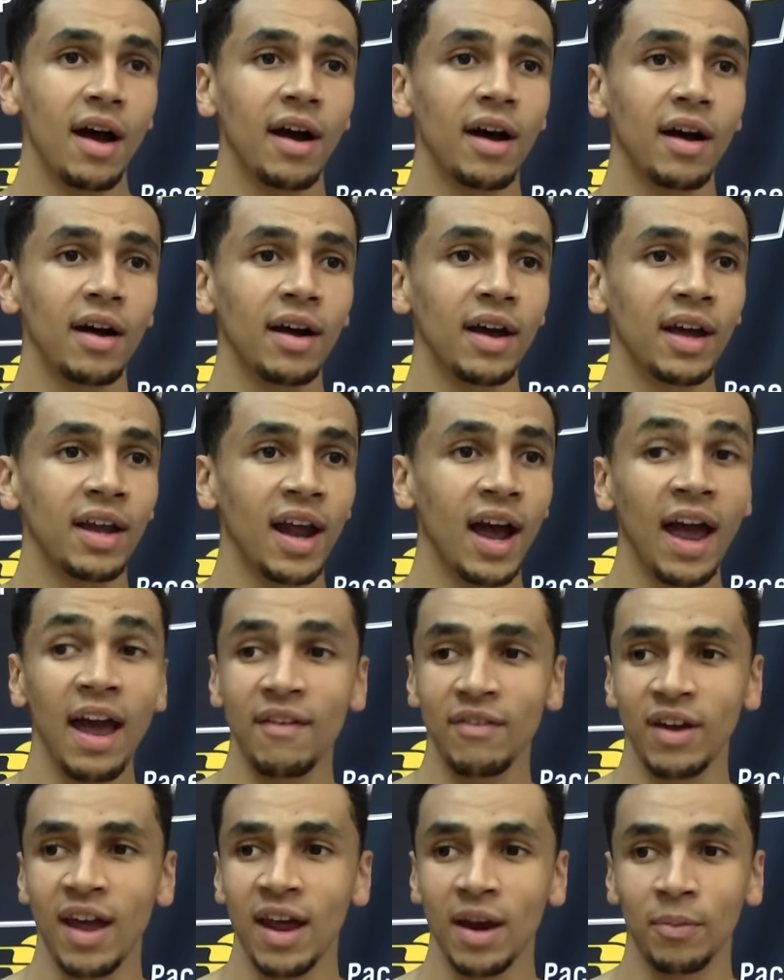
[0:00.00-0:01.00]
And I
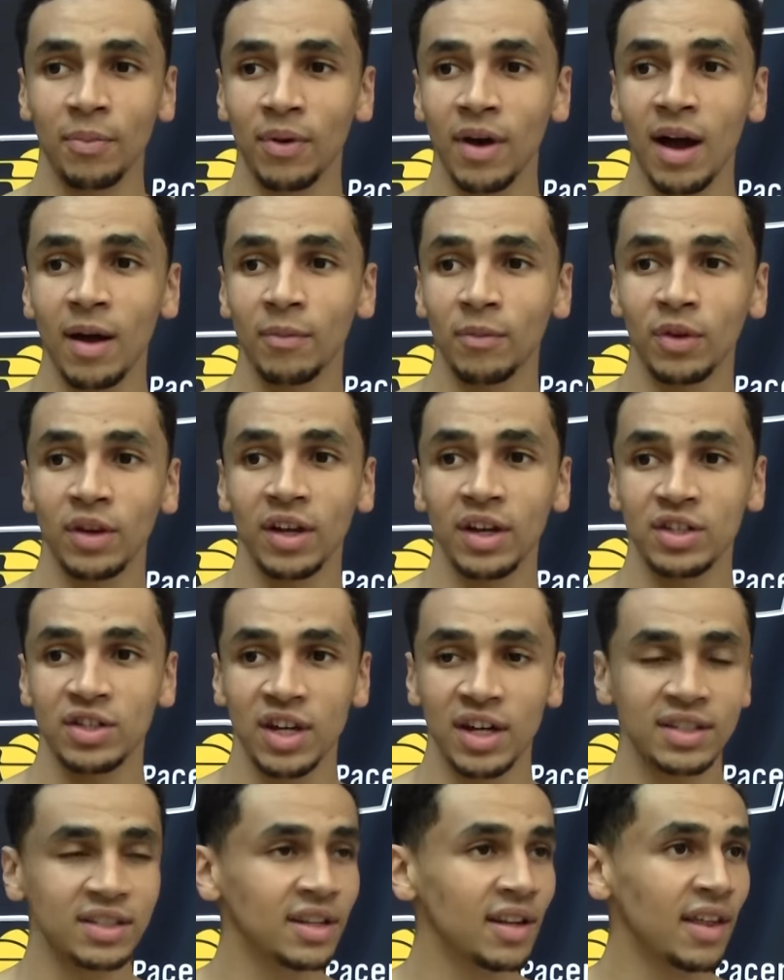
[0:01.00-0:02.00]
haven't had a problem really
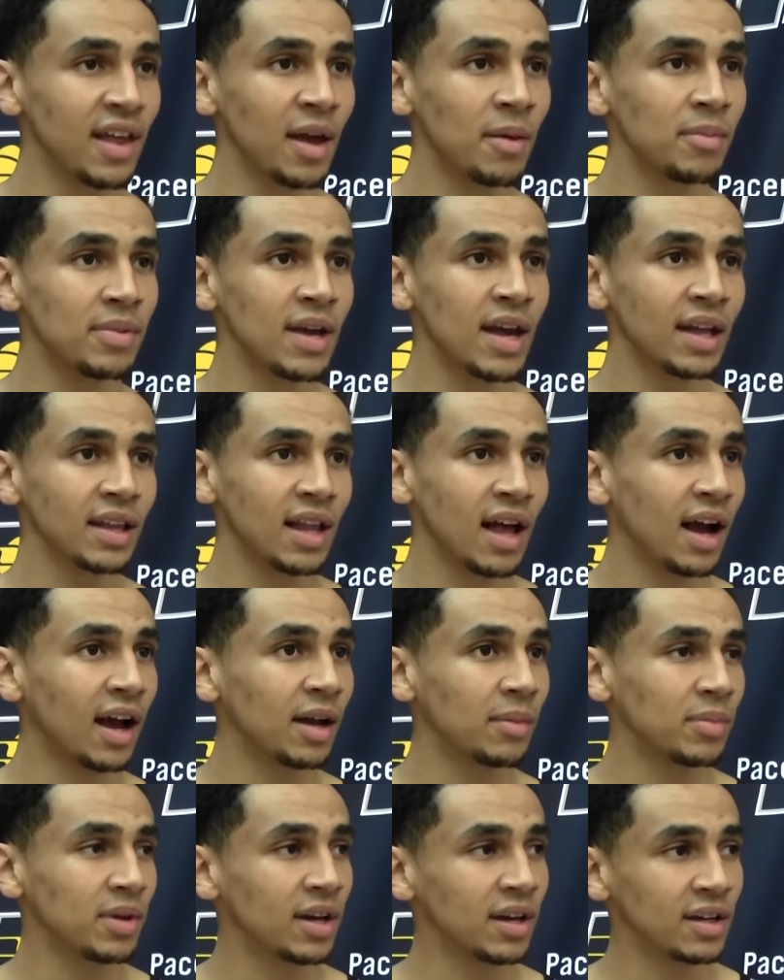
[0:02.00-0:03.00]
adjusting to the NBA
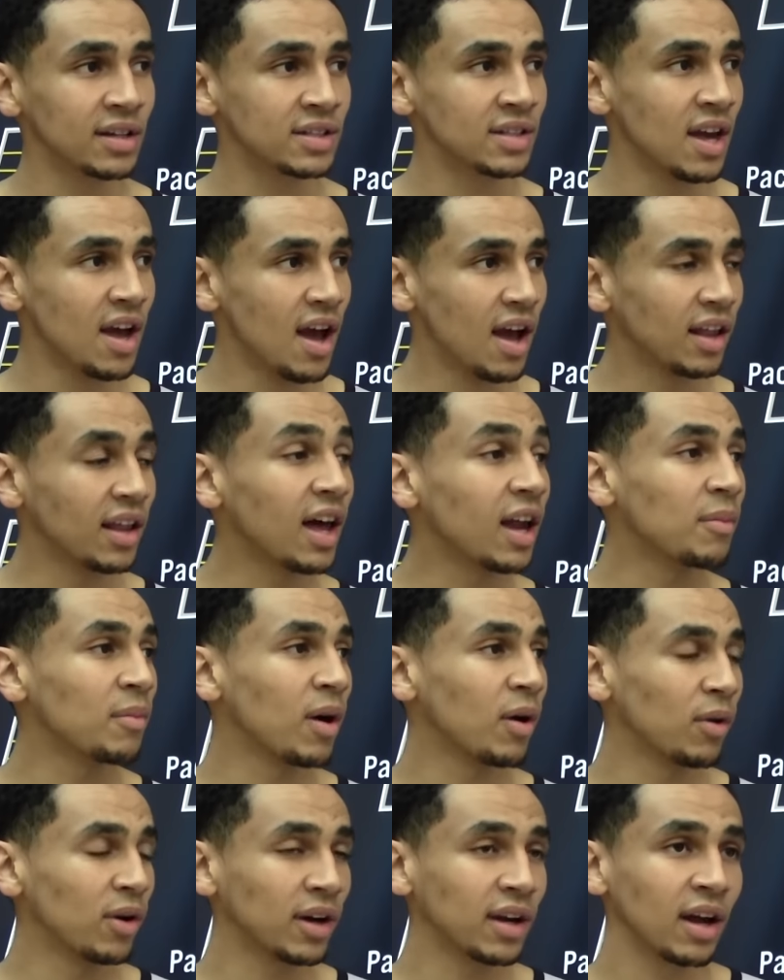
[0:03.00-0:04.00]
line, because a lot
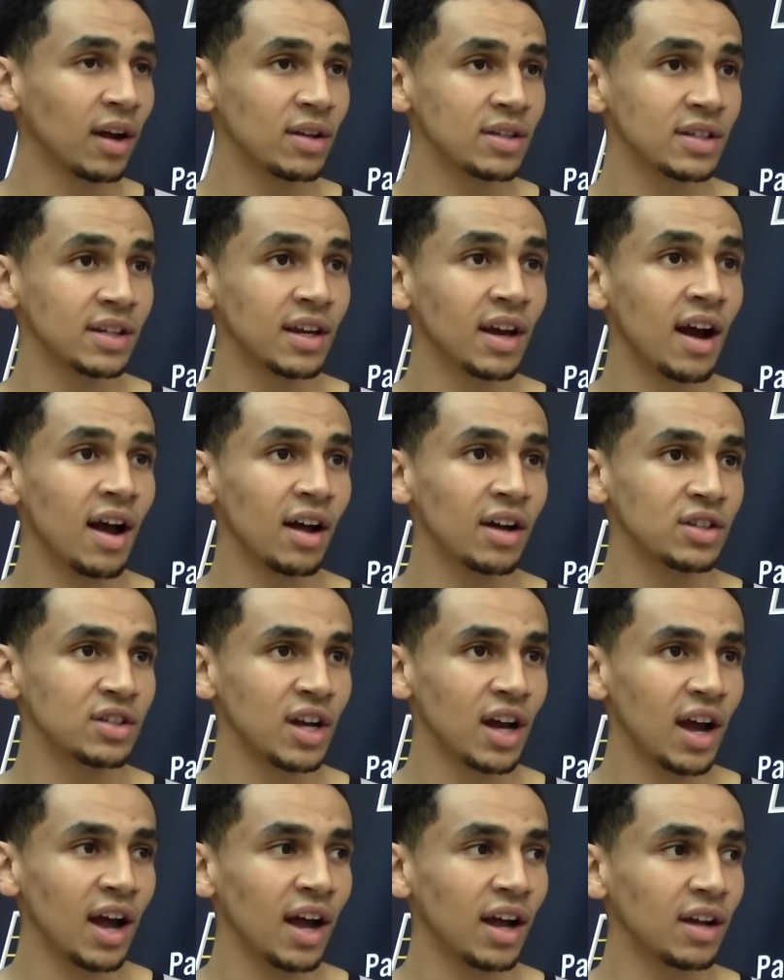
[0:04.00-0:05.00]
of my workouts in
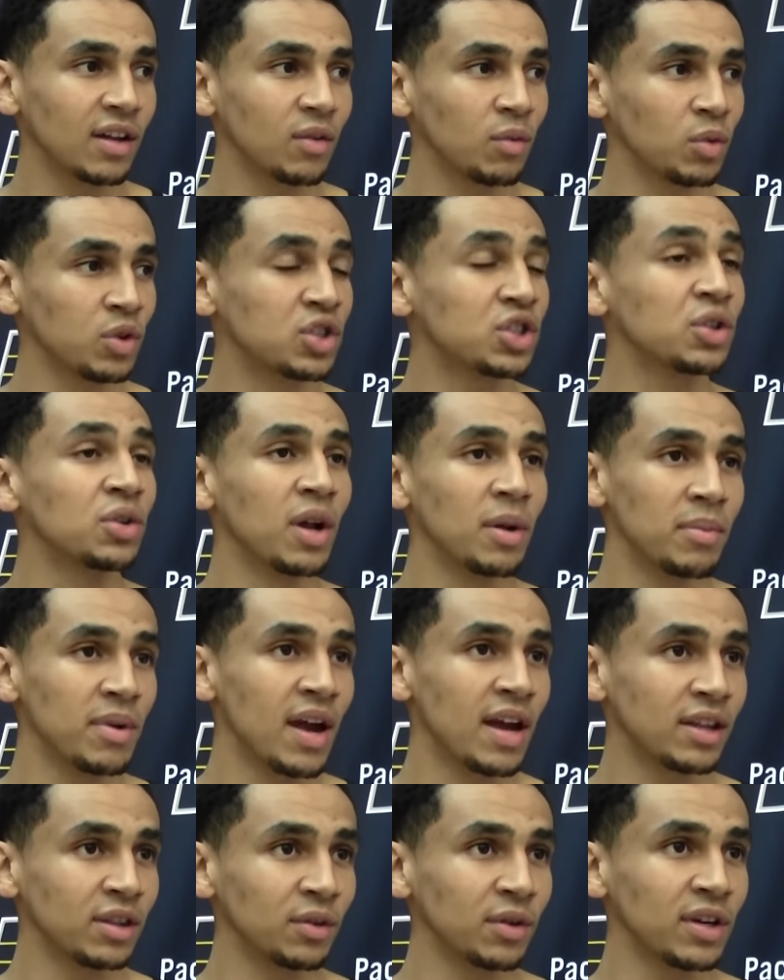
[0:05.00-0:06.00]
college, I would shoot
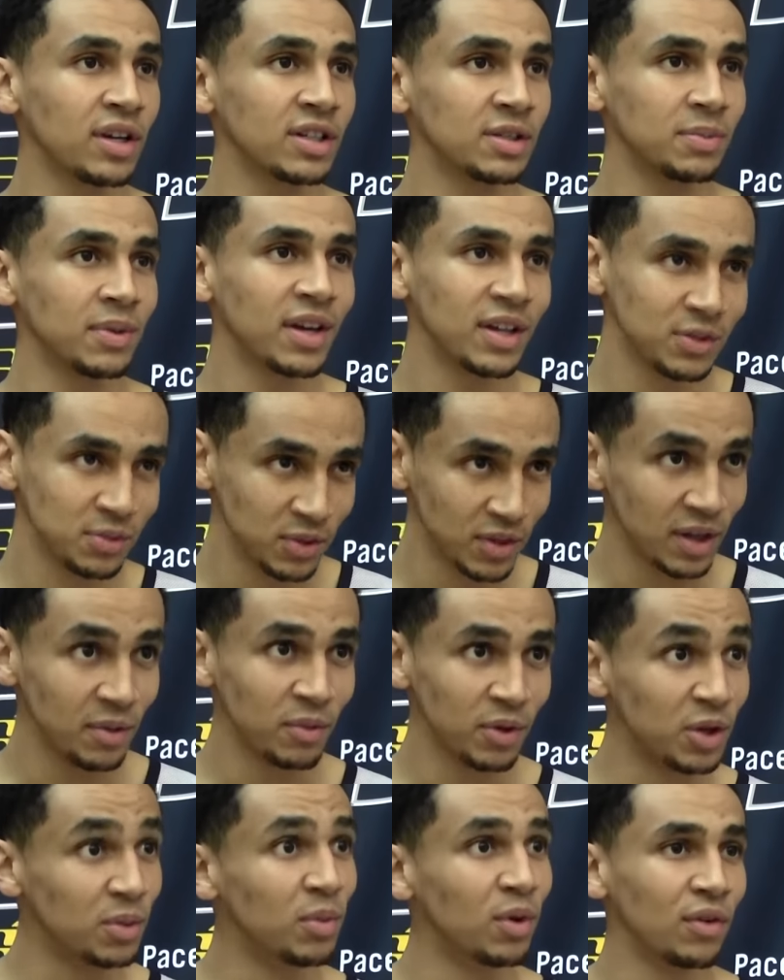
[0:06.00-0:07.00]
NBA threes, because when
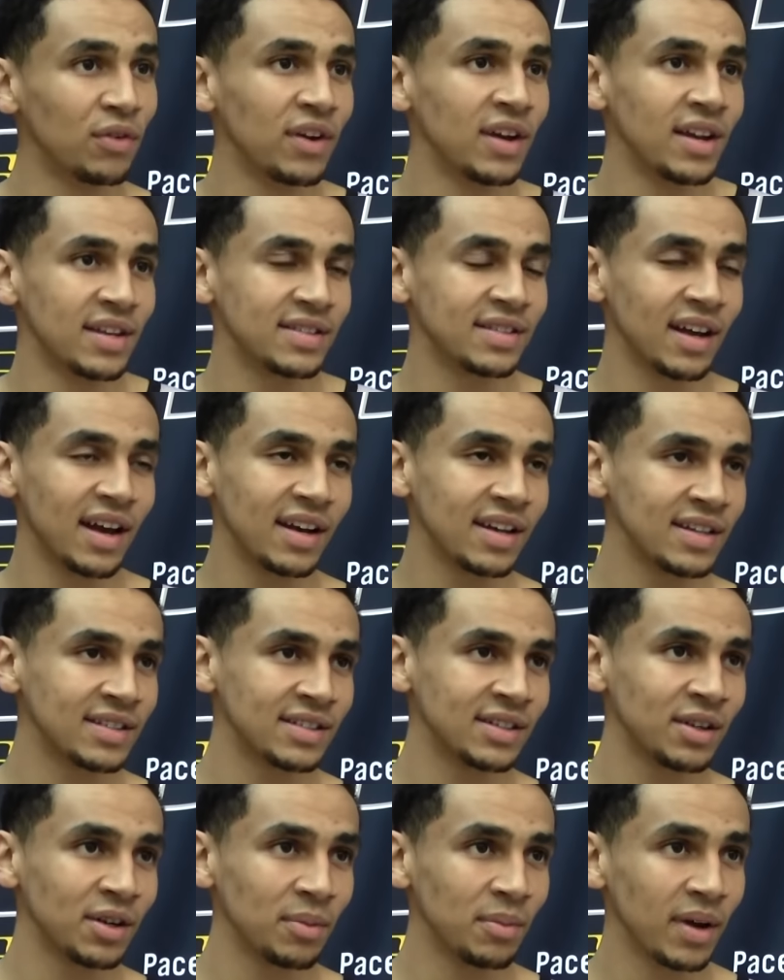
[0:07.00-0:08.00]
you move in, it's a lot
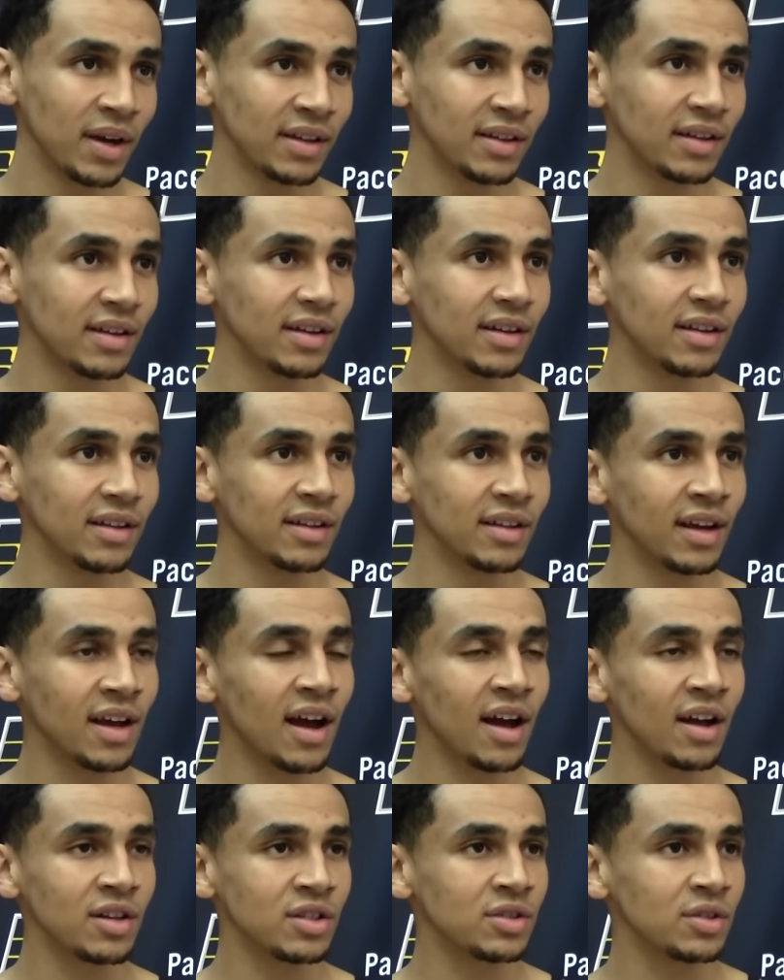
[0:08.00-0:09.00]
easier to make the
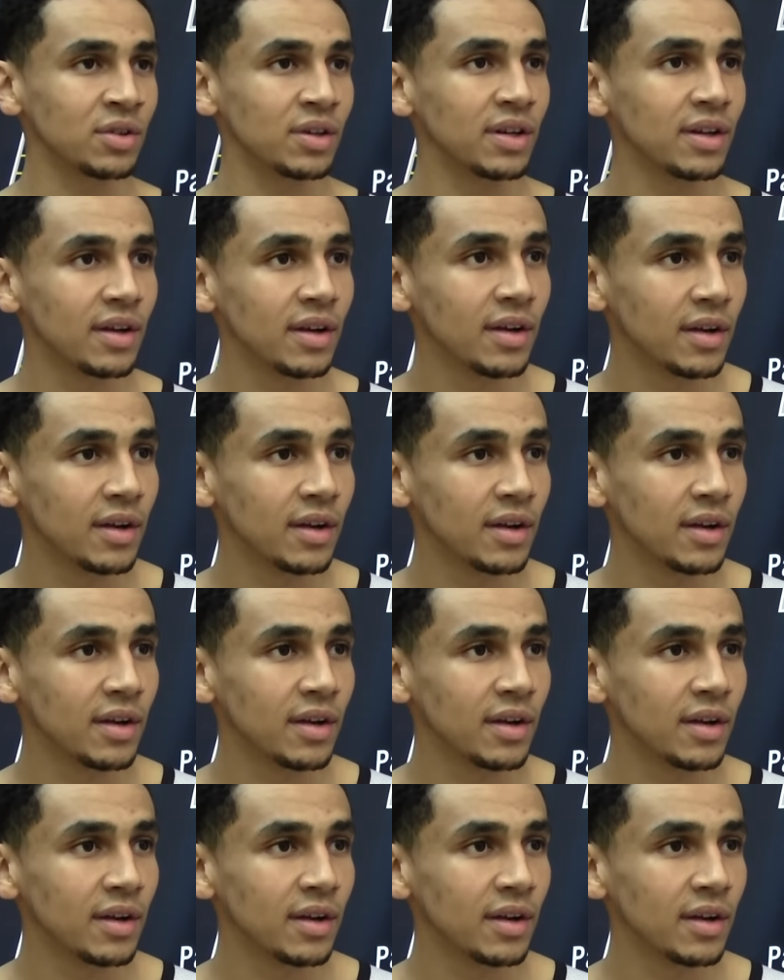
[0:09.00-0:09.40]
college three.